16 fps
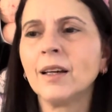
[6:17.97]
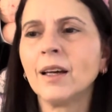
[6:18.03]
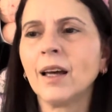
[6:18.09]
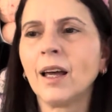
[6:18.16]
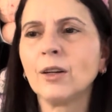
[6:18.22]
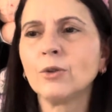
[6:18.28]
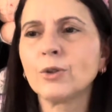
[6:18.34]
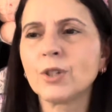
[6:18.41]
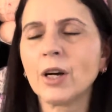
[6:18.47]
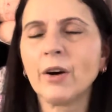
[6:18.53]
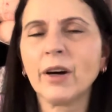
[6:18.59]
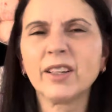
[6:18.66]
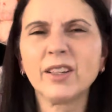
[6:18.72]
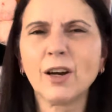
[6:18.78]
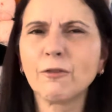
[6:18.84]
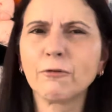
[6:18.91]
And also
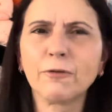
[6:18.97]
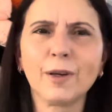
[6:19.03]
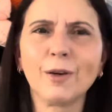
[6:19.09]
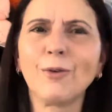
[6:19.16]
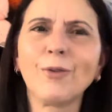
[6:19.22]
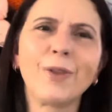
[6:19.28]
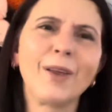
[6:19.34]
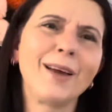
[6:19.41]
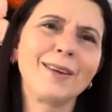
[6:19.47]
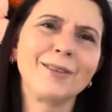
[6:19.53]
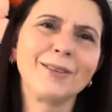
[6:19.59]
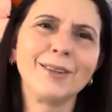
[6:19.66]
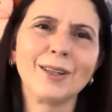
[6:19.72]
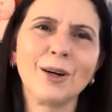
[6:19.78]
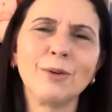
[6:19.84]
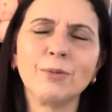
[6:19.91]
I don't feel that
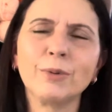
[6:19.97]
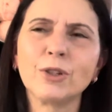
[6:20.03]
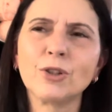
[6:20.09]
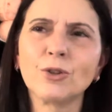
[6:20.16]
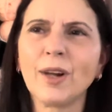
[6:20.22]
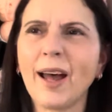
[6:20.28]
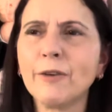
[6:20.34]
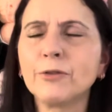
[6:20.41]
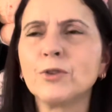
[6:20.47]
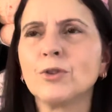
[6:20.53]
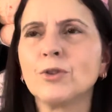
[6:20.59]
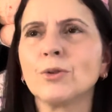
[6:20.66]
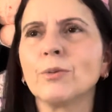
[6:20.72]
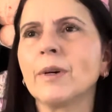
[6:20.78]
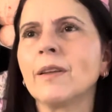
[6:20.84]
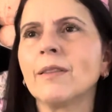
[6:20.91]
we should have
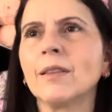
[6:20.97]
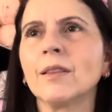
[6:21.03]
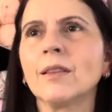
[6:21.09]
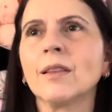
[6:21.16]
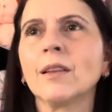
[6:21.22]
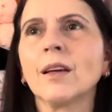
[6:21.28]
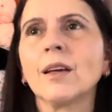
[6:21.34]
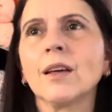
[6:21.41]
to, when